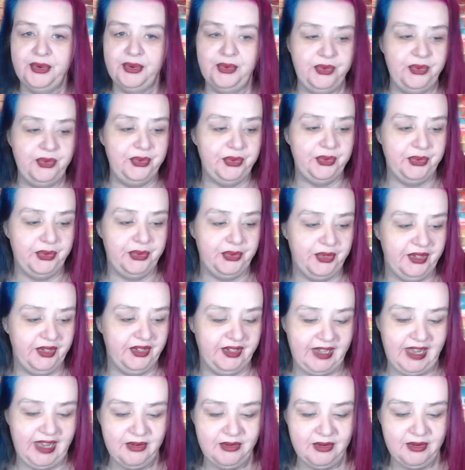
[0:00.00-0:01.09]
Oh,
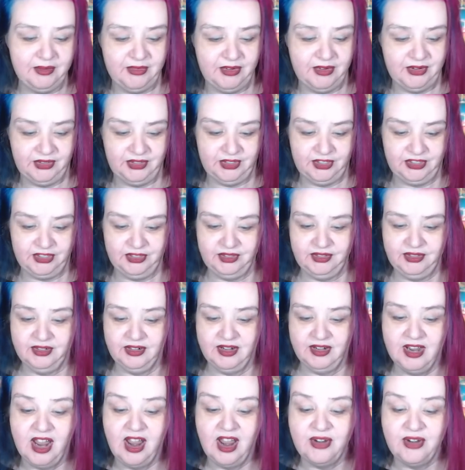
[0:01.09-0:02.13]
now I'm not sure.